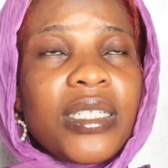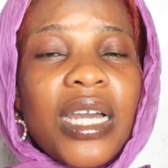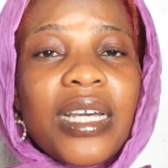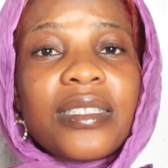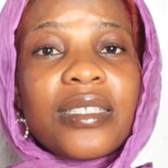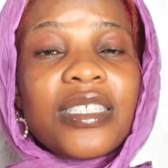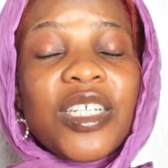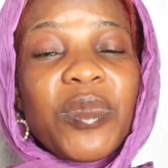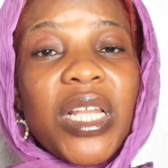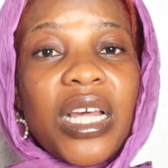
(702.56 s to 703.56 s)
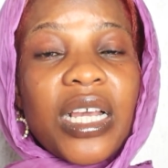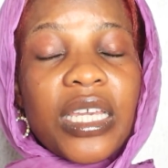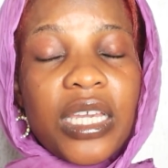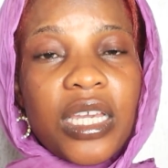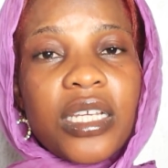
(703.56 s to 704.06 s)
that has a similar
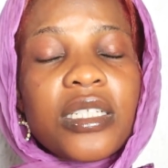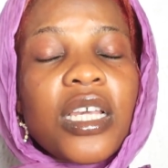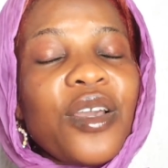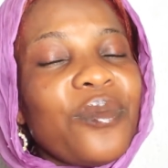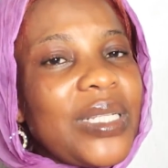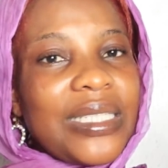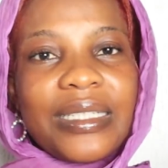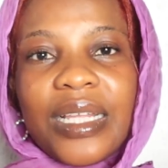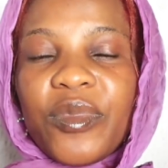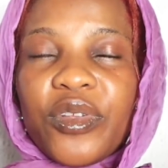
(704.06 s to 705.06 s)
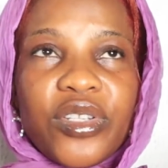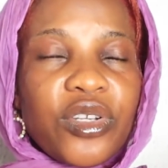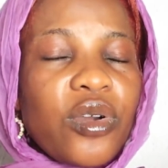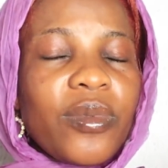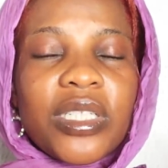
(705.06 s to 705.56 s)
case please let me know in
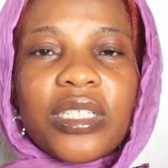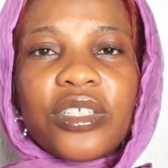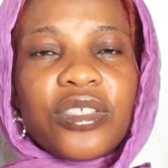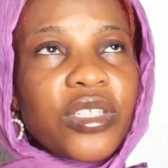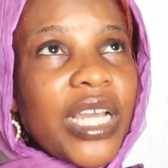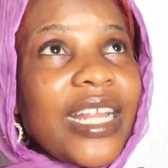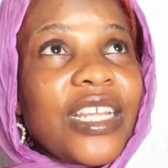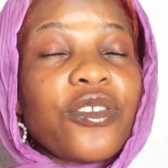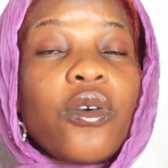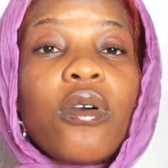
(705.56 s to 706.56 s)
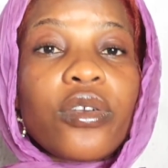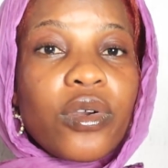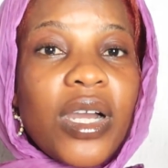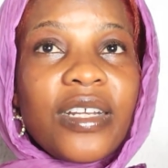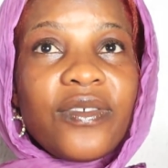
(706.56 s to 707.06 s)
the comment section i need all
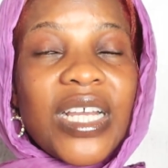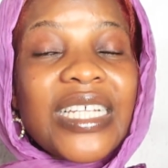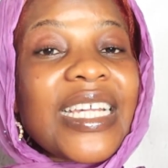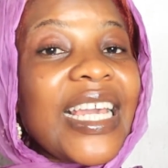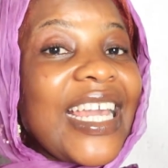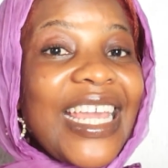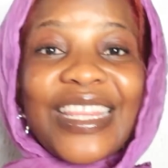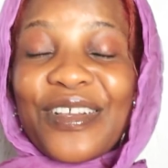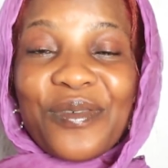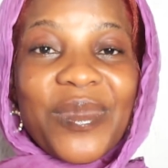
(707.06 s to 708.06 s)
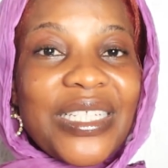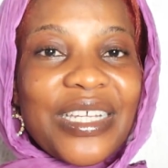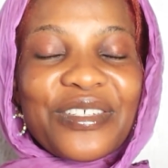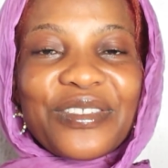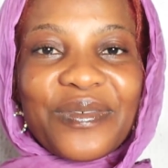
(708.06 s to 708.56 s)
your advice in the comment
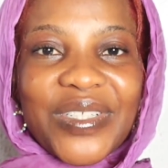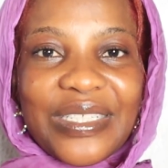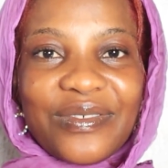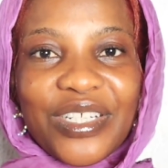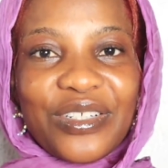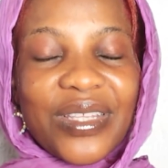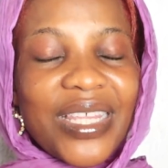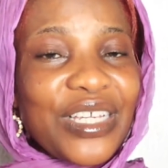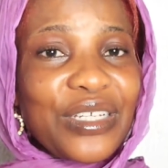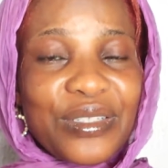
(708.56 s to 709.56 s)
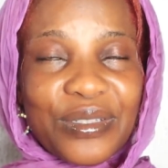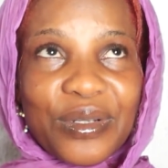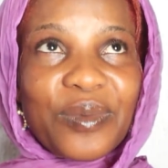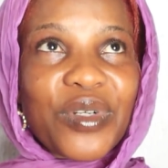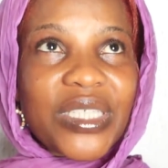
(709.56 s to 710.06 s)
section of this video thank you
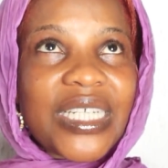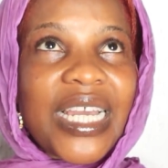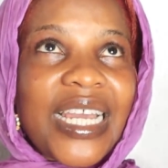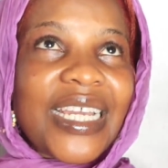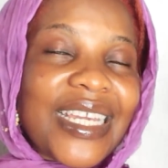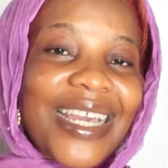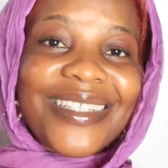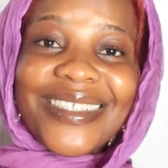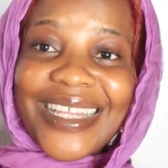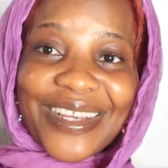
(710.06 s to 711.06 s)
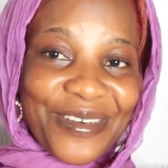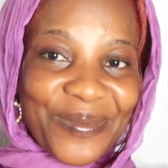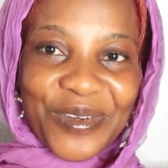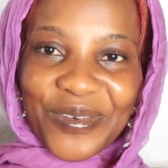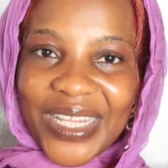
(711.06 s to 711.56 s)
so much yeah till i
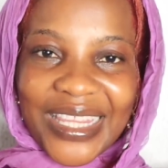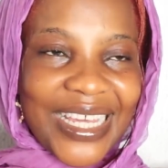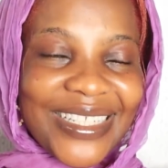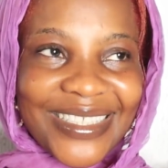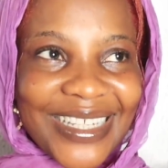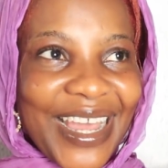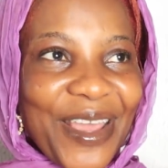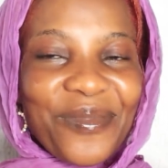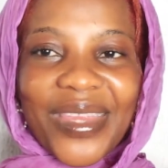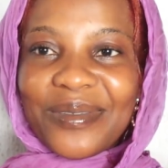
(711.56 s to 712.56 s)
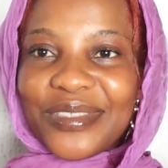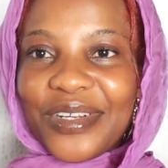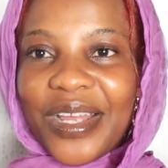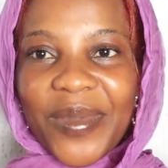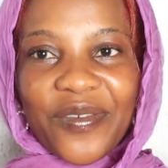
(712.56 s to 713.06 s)
come your way next time i'm
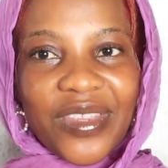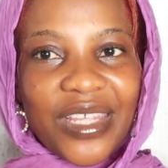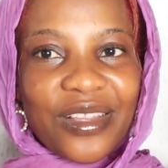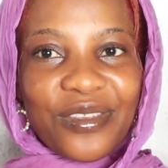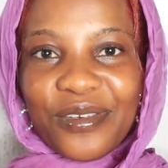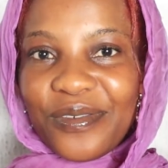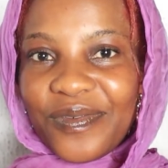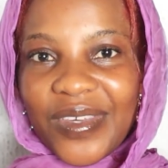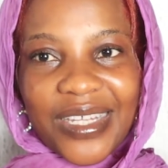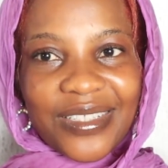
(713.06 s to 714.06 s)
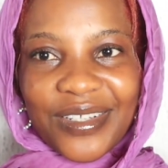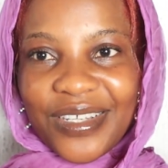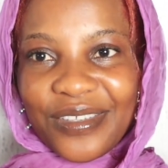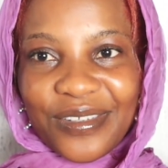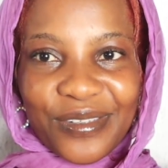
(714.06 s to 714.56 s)
sorry i'm having a new face or
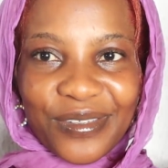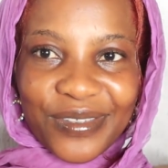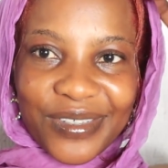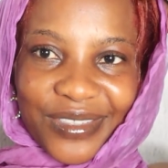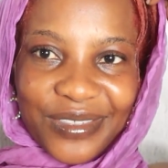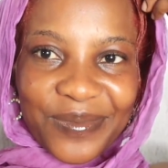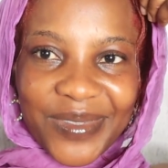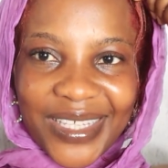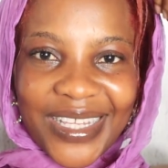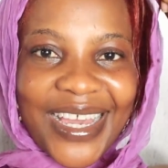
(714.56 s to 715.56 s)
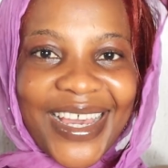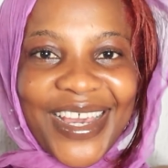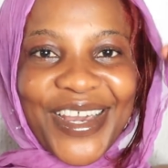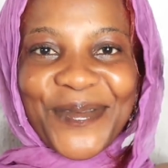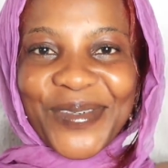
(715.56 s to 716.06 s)
a new look or something
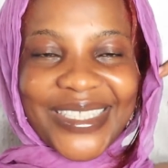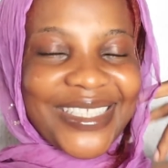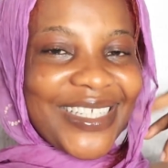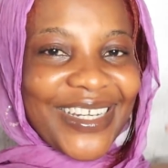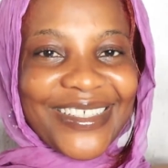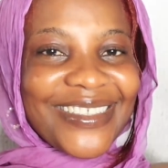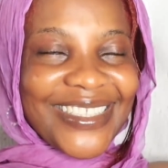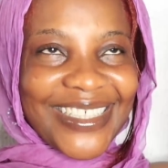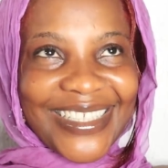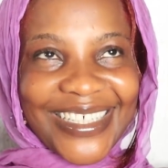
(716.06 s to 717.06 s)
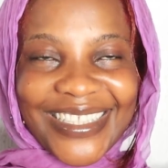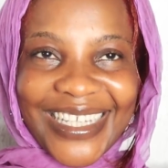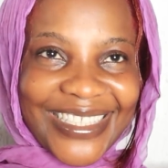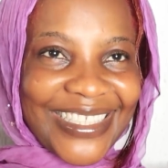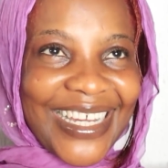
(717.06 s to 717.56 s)
but you're gonna see that
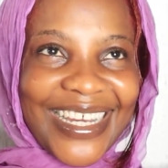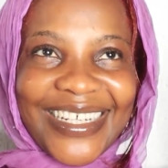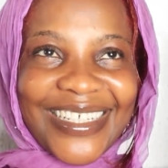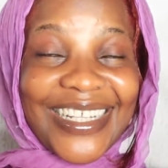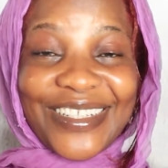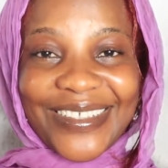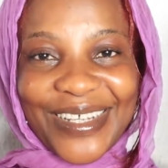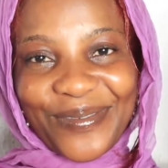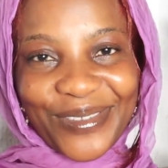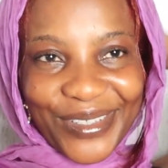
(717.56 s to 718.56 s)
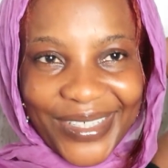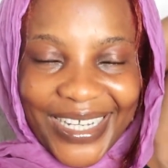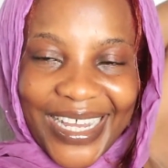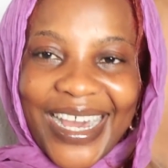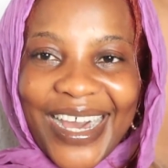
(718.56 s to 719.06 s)
later in another
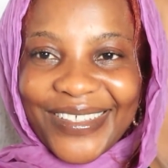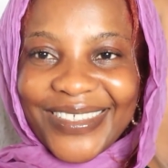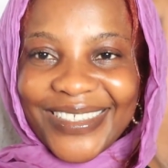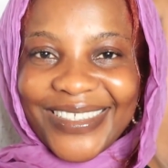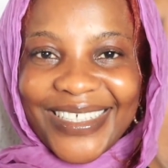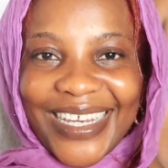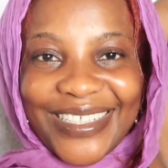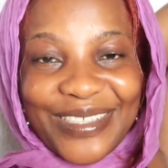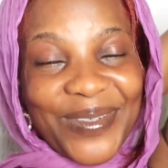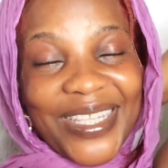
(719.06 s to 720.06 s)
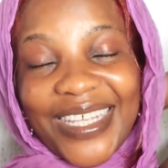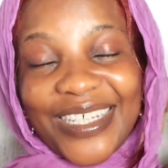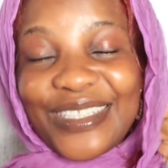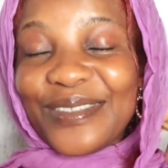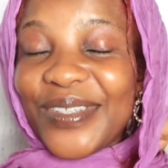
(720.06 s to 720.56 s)
vlog i'll talk to you guys in my
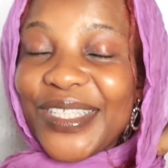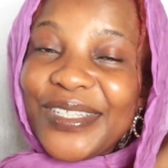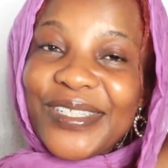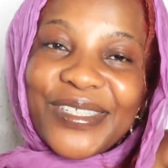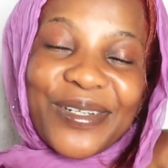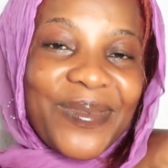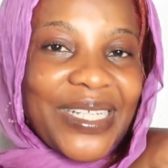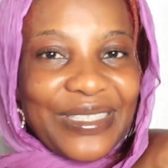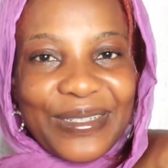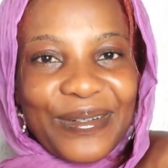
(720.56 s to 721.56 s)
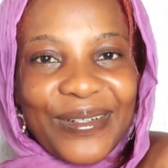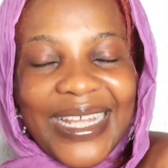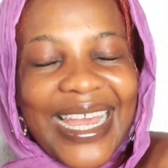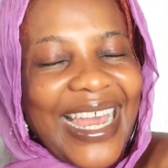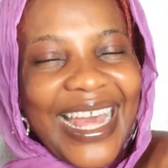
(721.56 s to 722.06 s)
next video god bless you
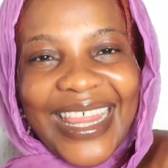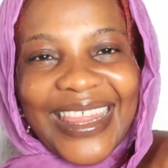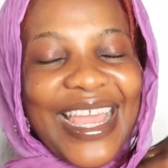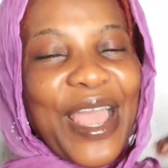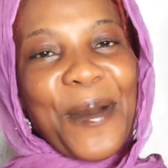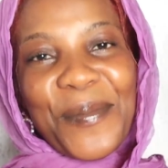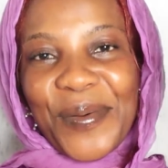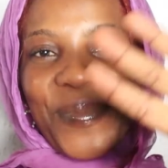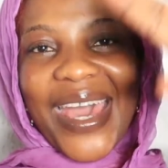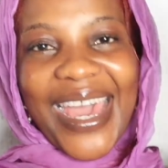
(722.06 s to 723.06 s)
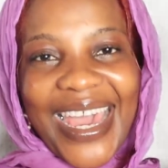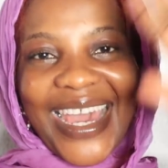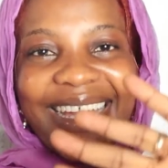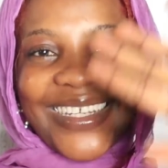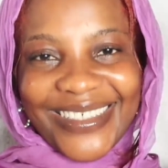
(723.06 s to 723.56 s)
all and bye
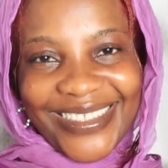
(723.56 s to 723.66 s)
bye